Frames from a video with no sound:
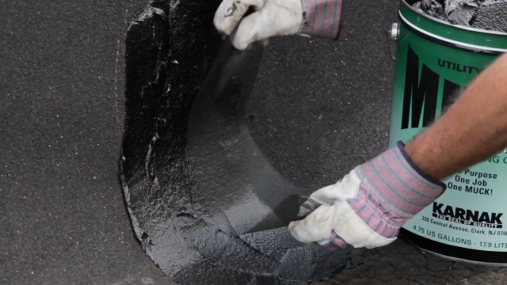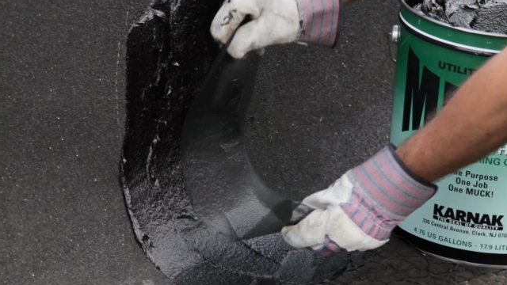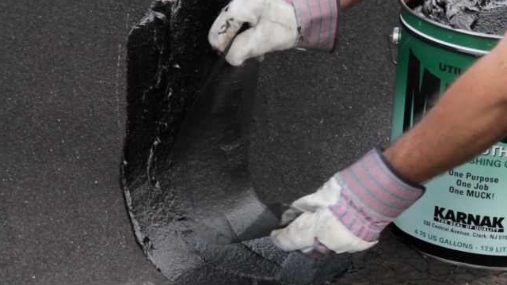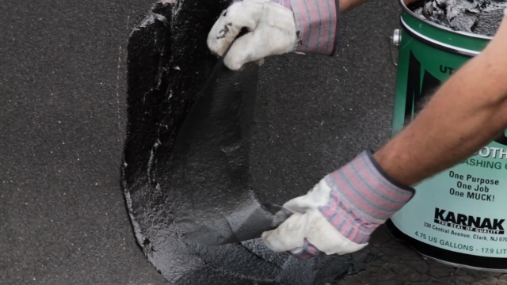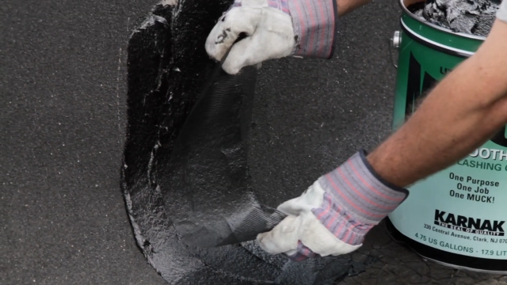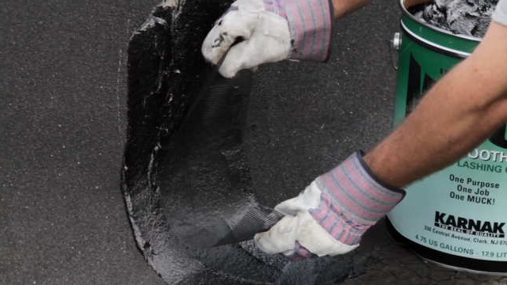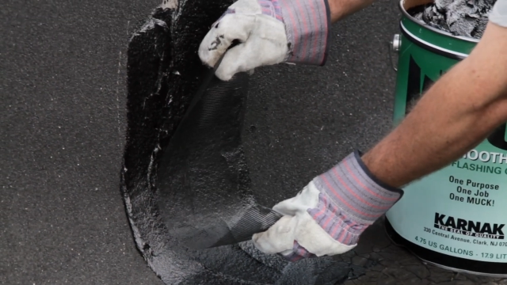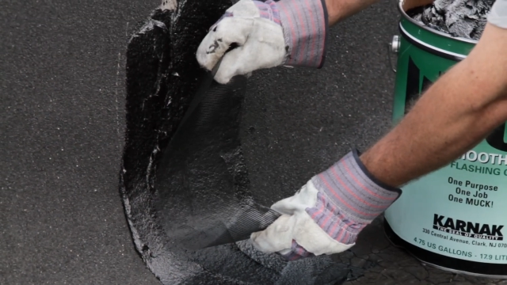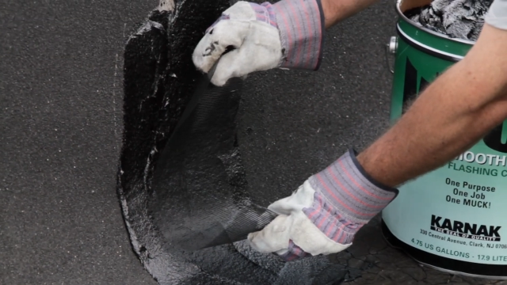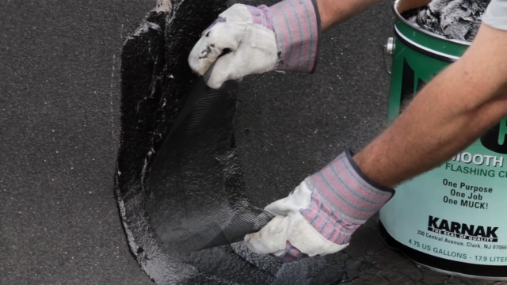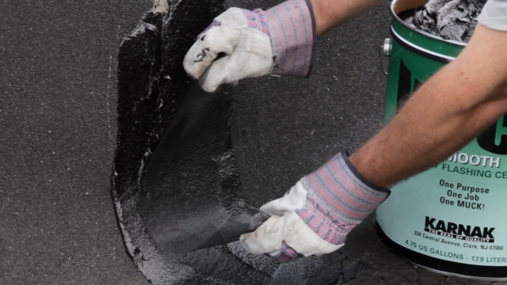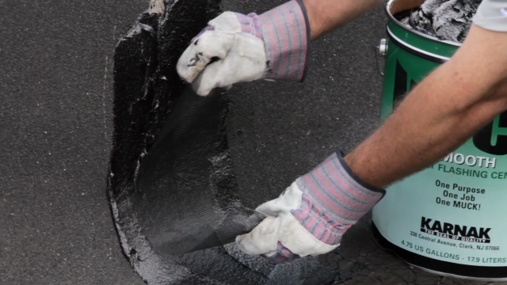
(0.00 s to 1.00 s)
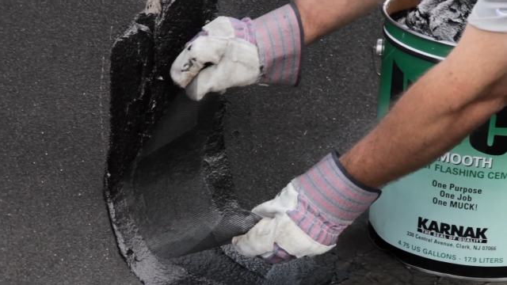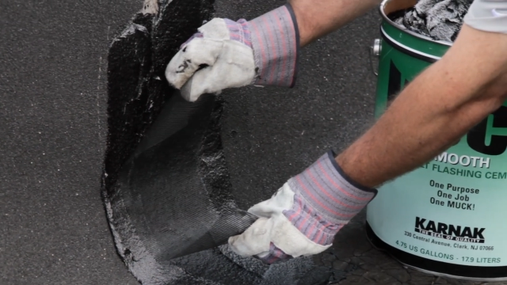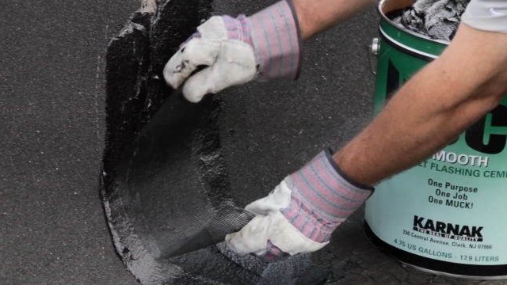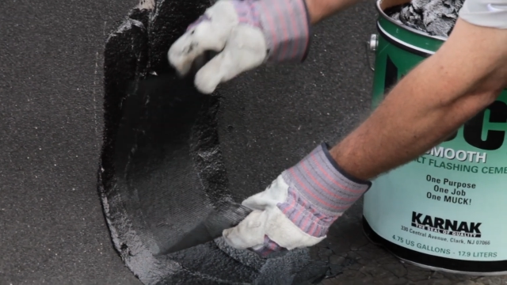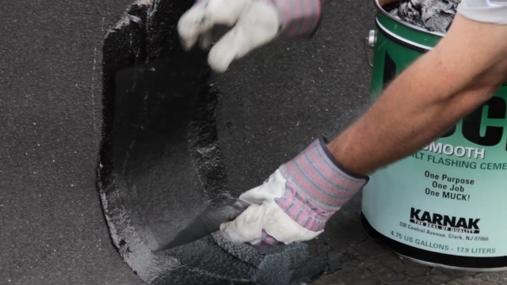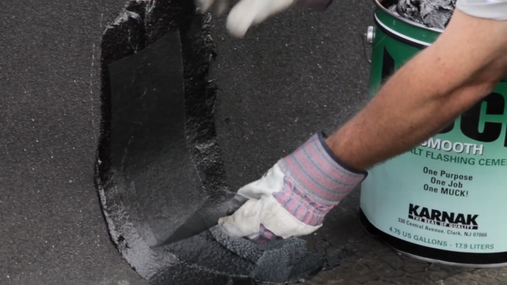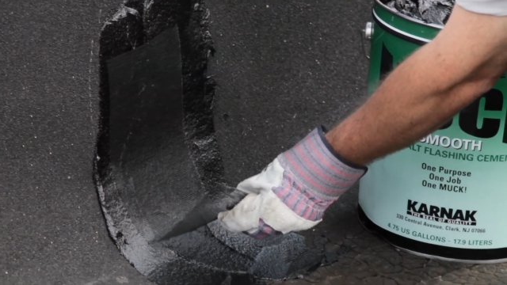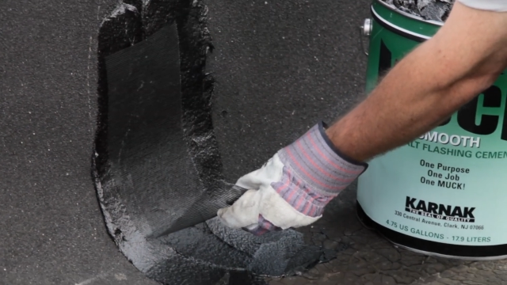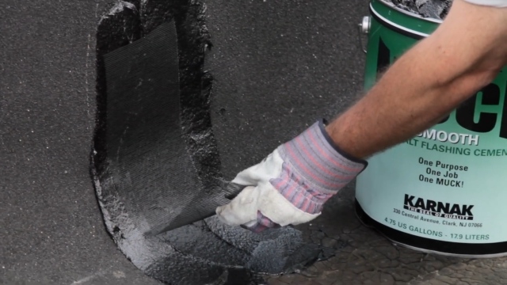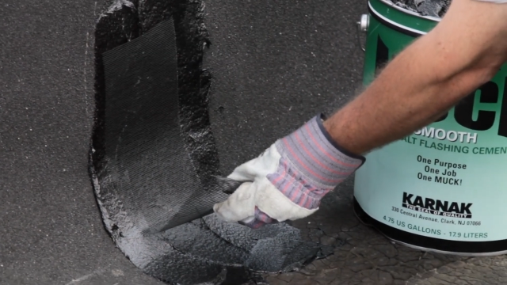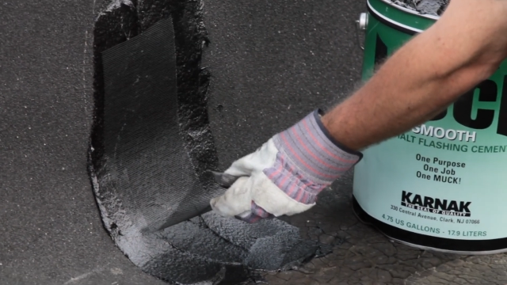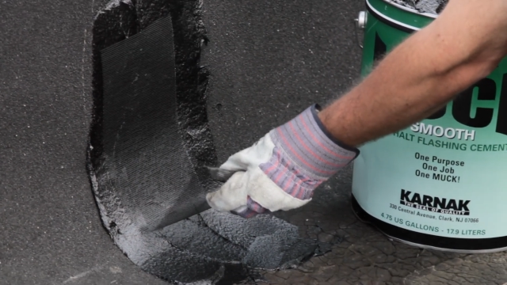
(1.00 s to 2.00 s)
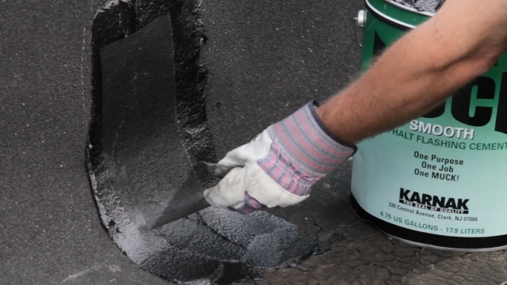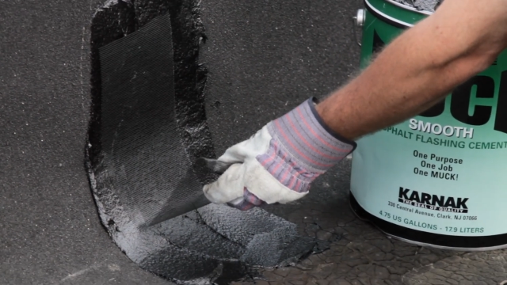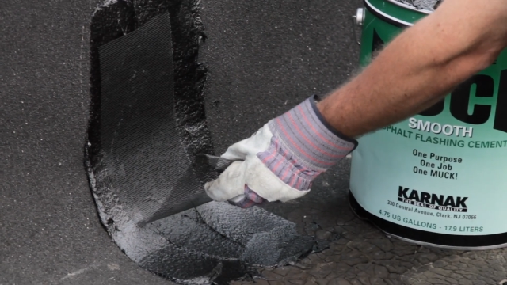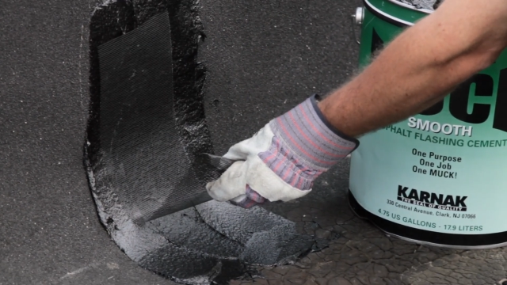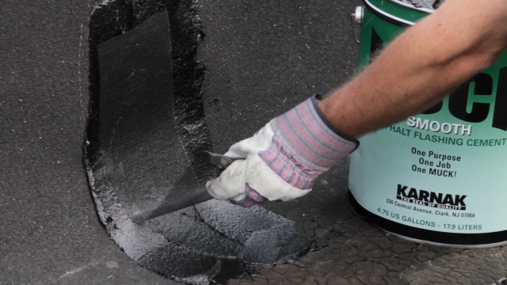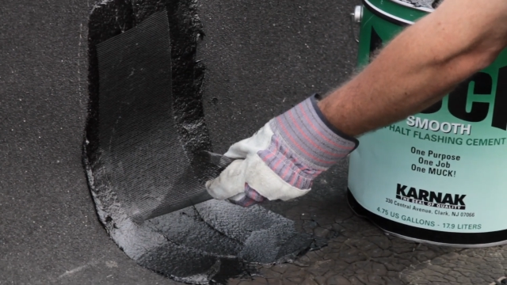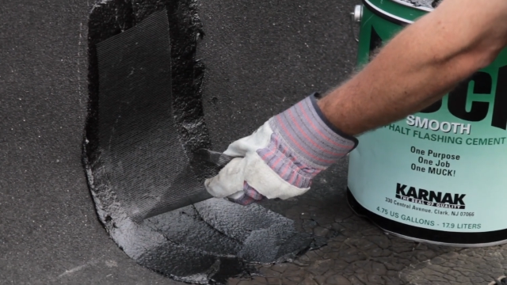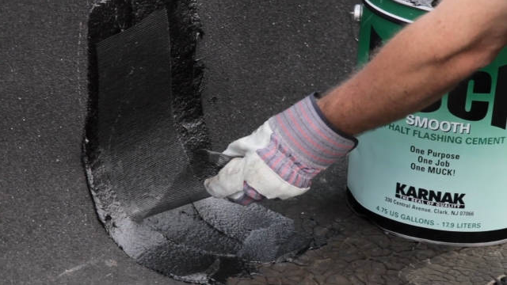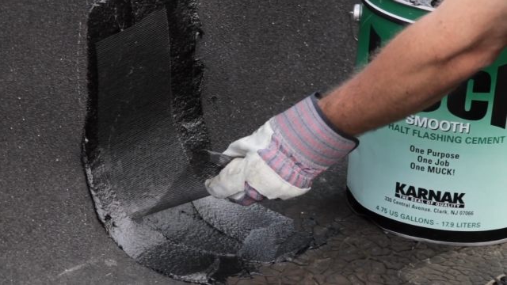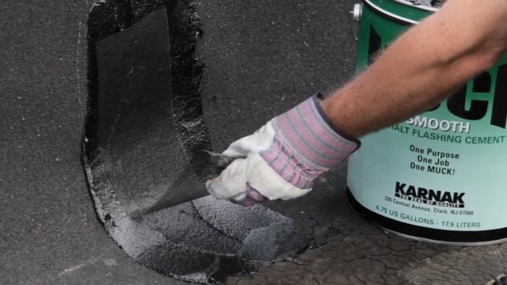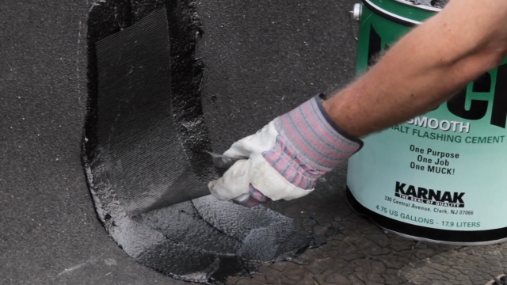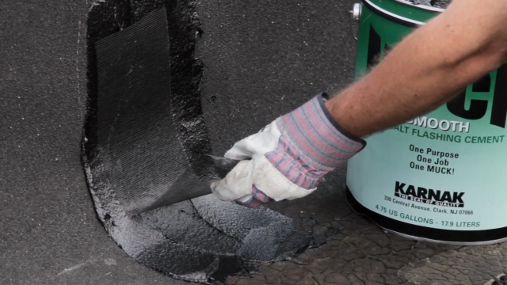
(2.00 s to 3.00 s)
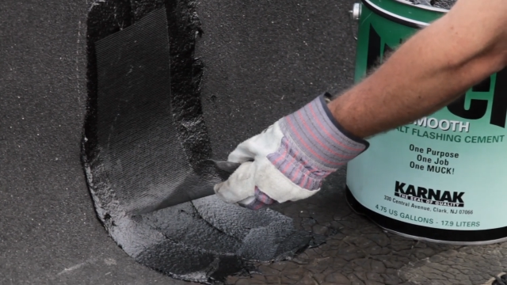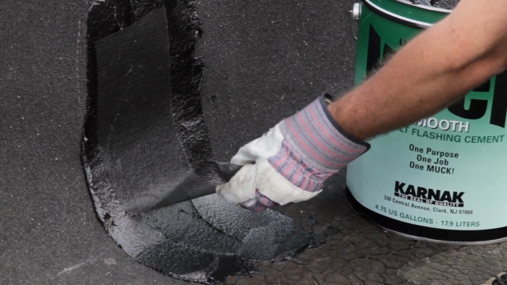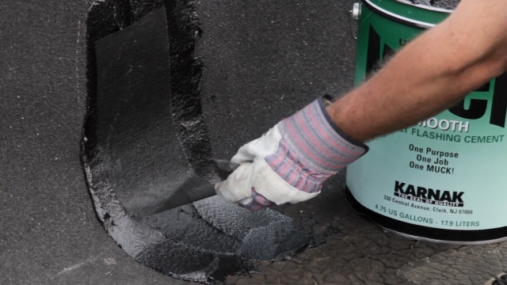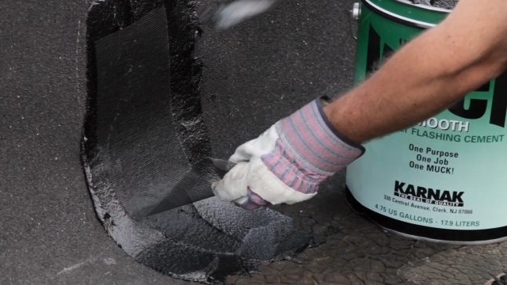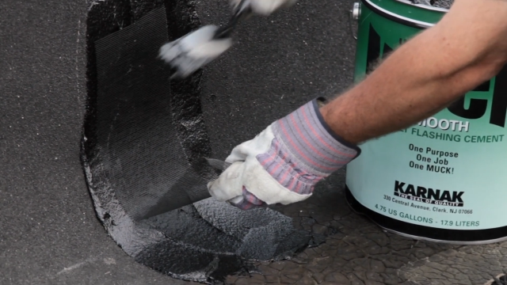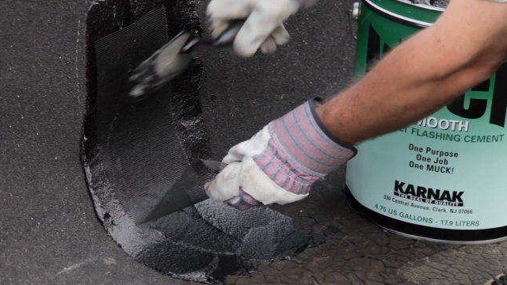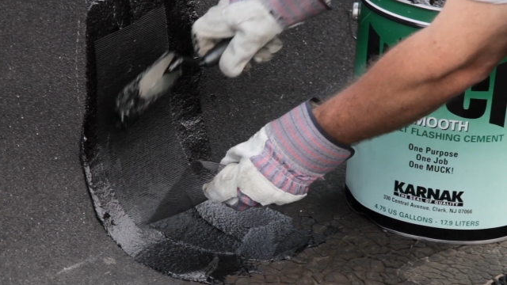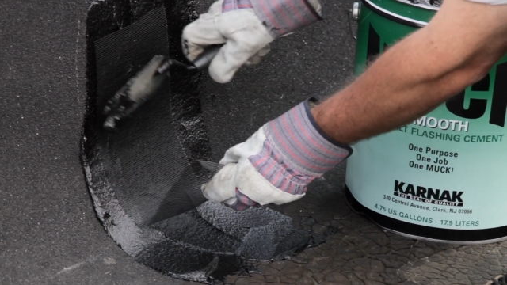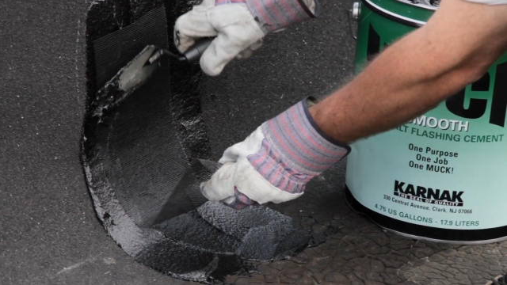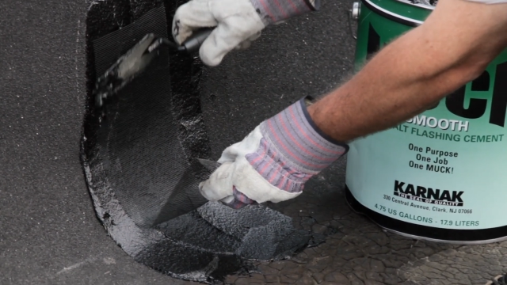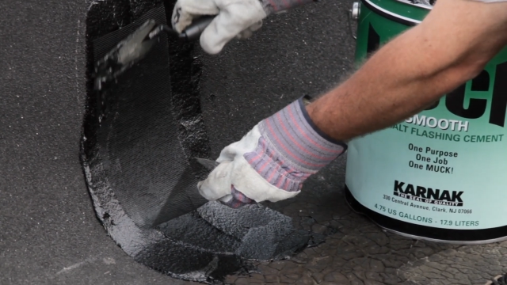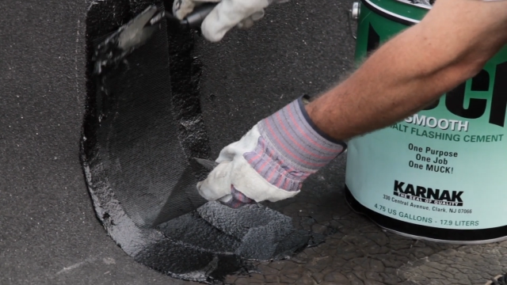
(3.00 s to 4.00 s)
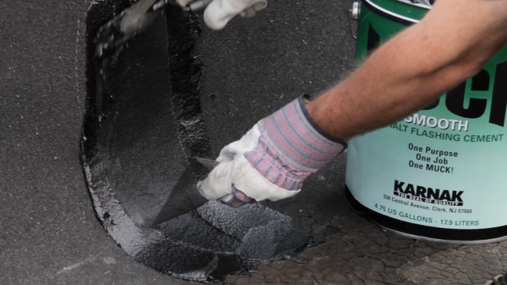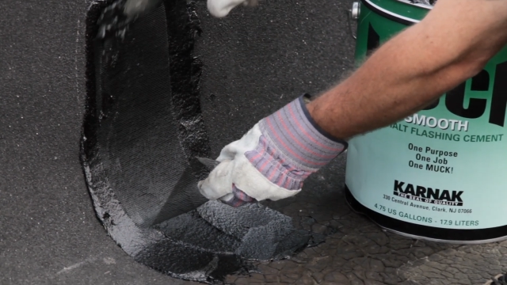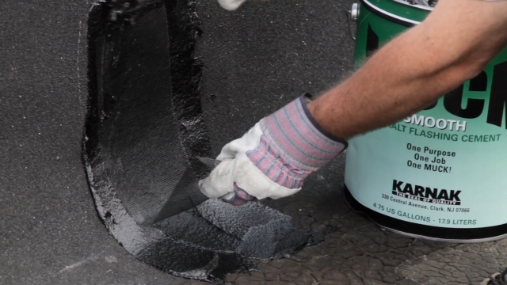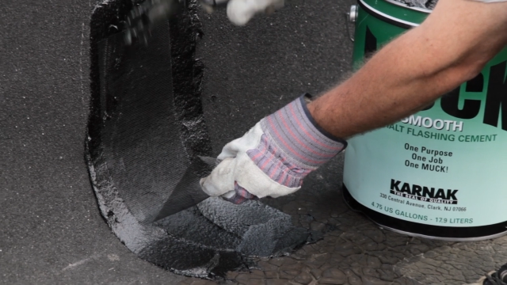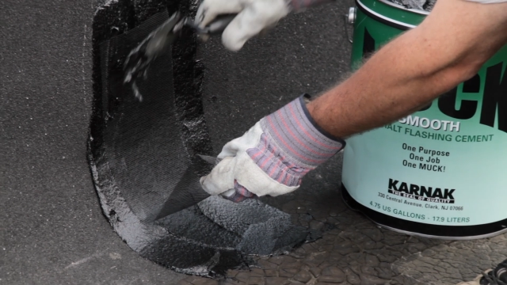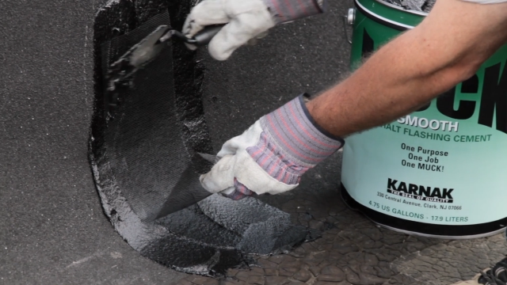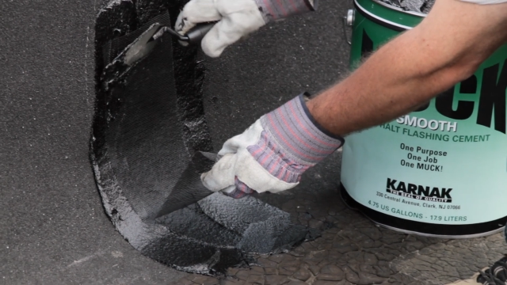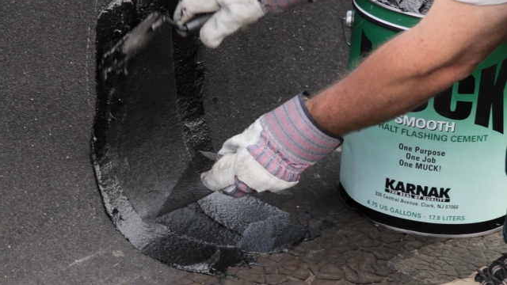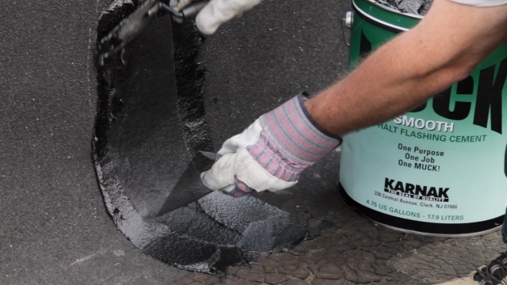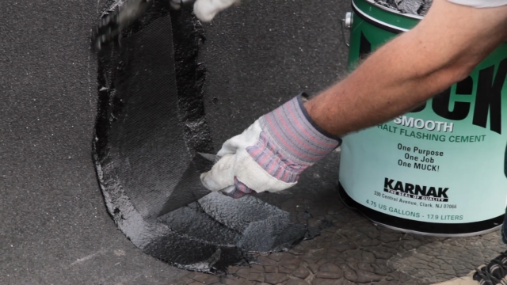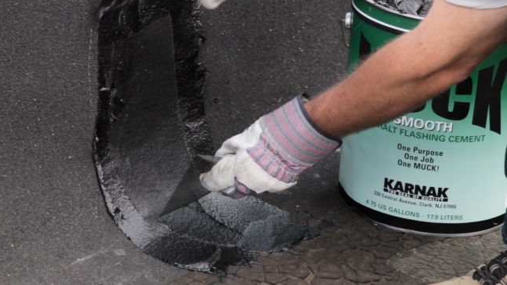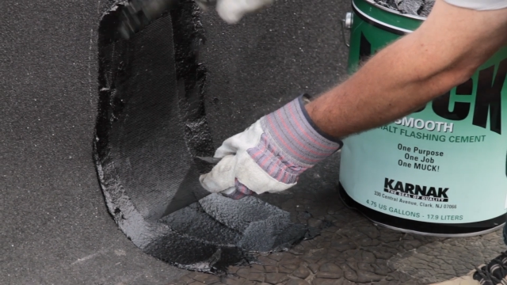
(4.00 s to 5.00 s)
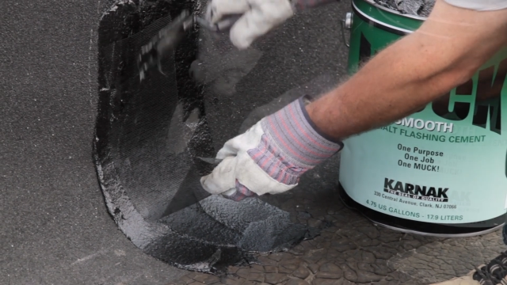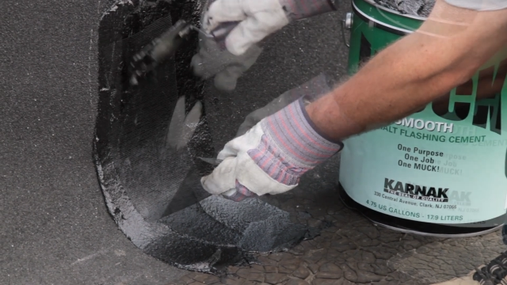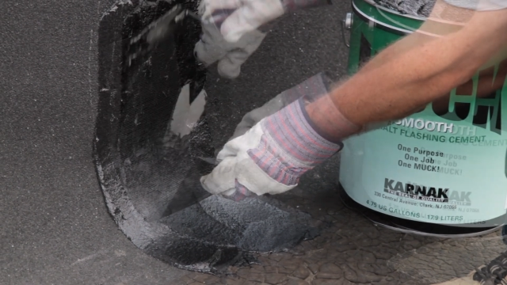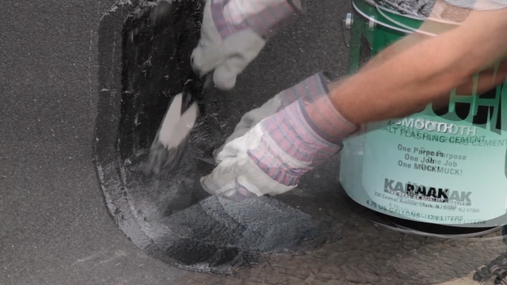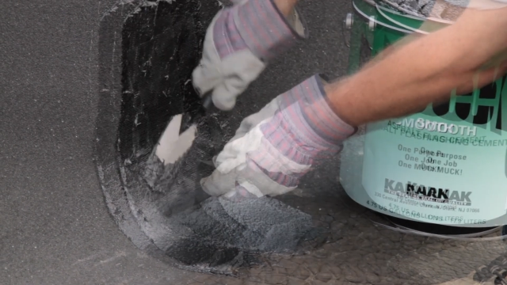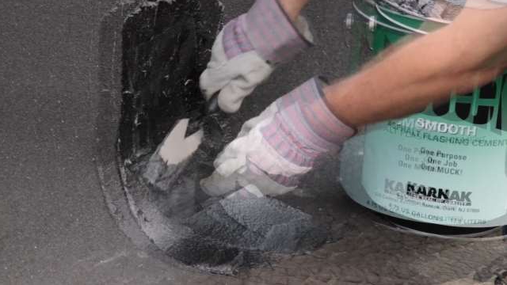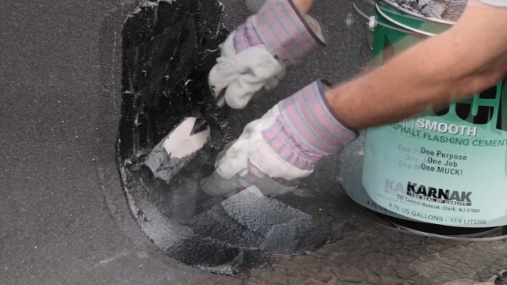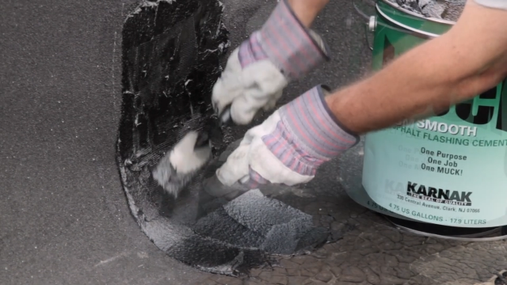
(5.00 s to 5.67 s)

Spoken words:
Nobody's mouth can be seen.